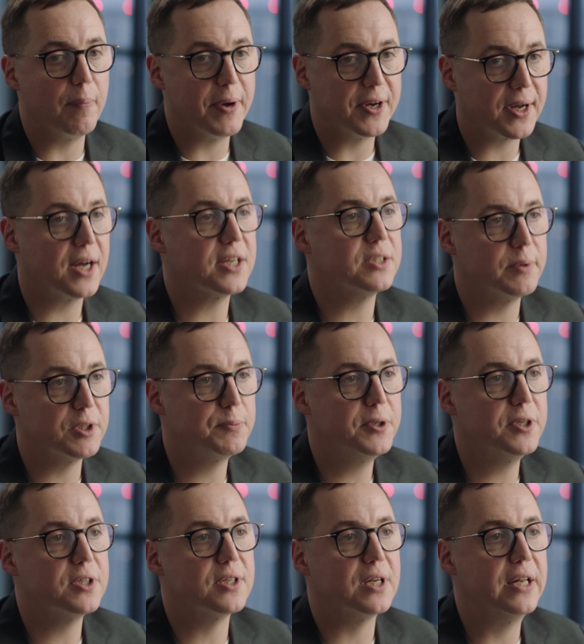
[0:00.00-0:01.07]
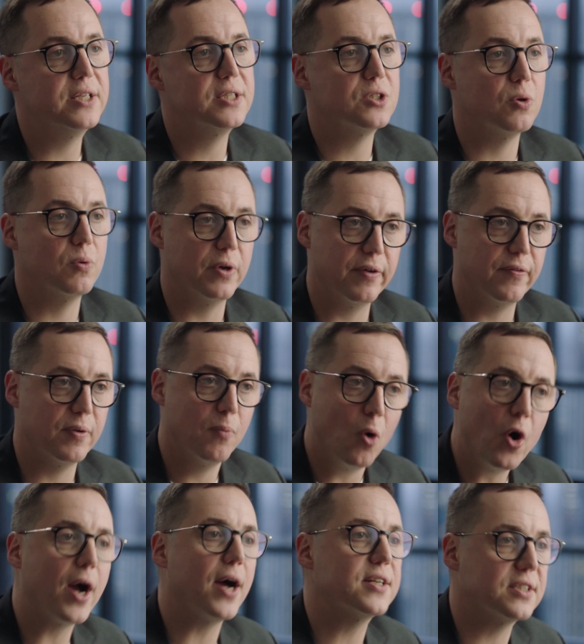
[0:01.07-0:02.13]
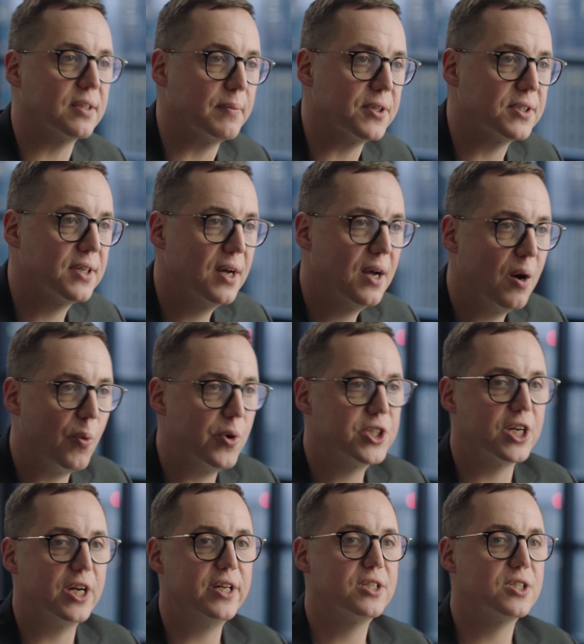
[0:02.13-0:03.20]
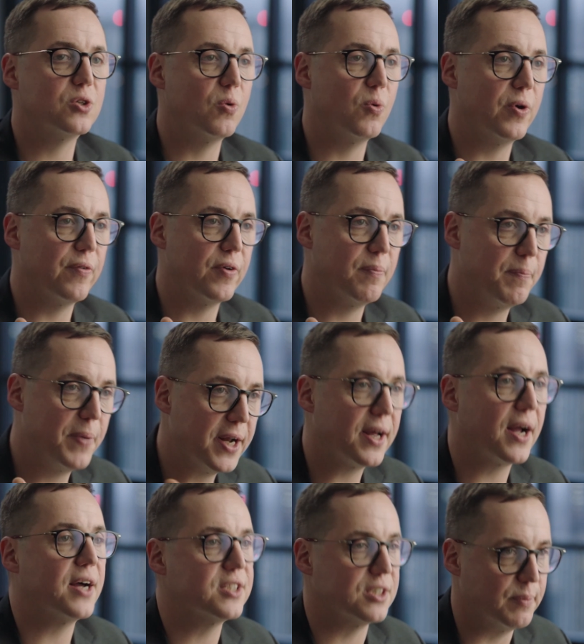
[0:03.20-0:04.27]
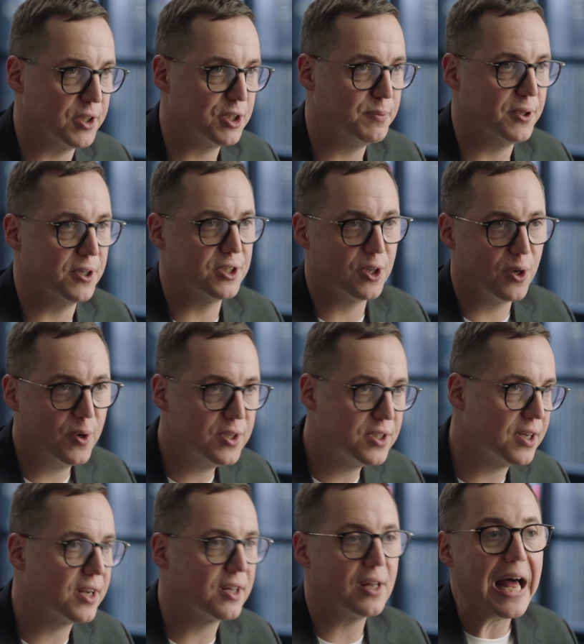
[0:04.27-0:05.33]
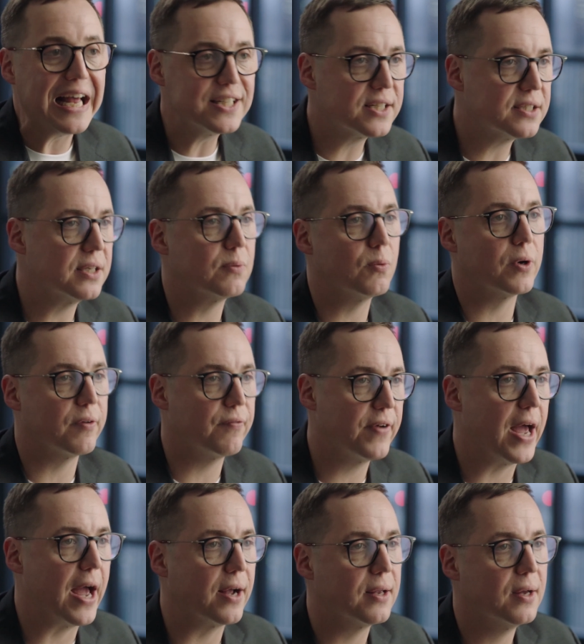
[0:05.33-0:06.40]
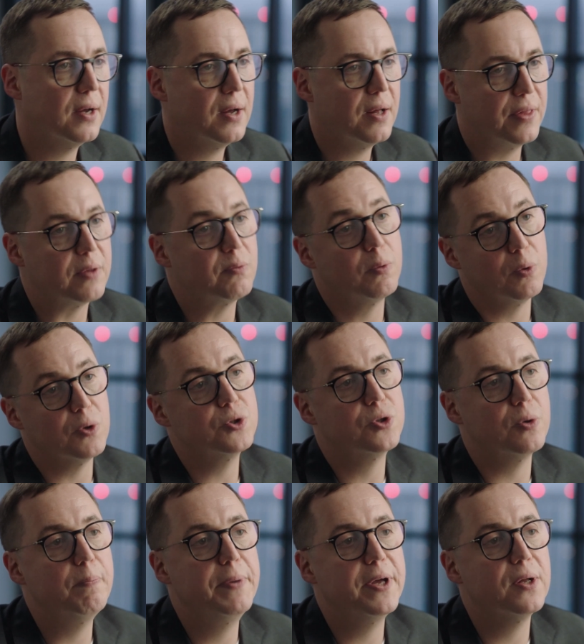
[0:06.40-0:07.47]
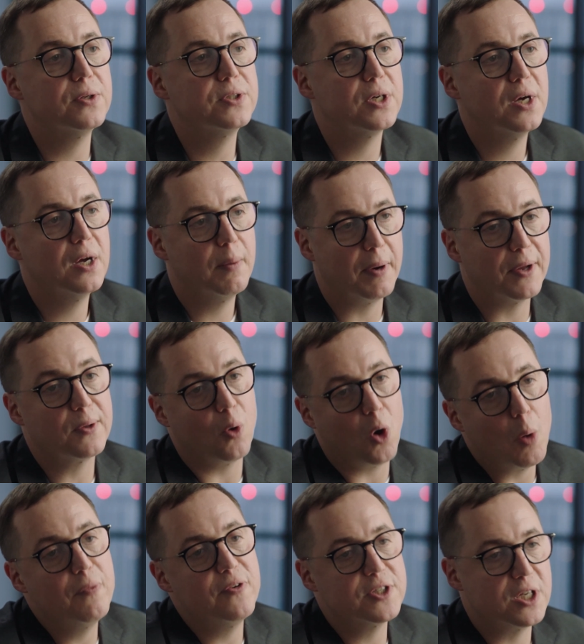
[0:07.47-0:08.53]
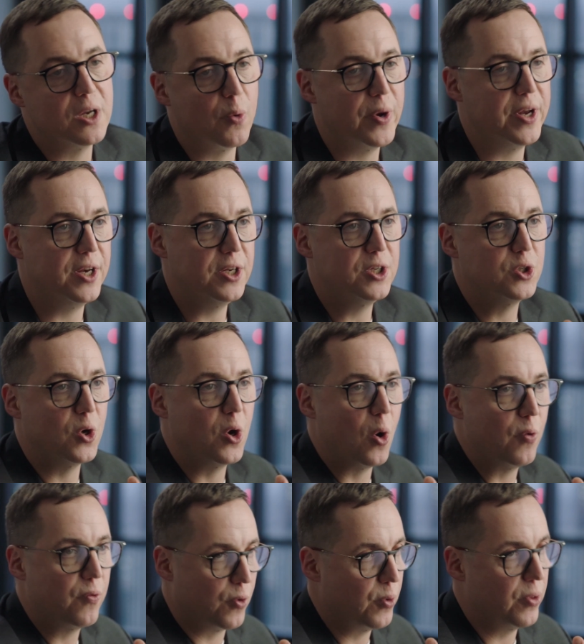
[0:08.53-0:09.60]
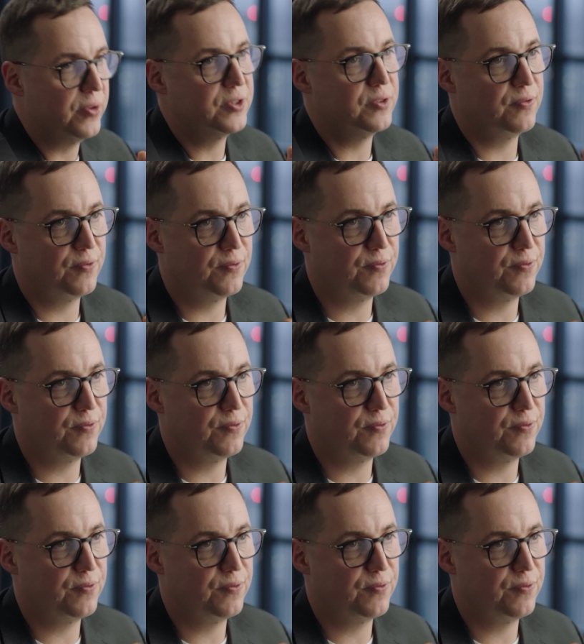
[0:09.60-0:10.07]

better customer experience leads to even more customers, which leads to even better customer experience. So it's a classic network effect that we want to build, but obviously we need to go through these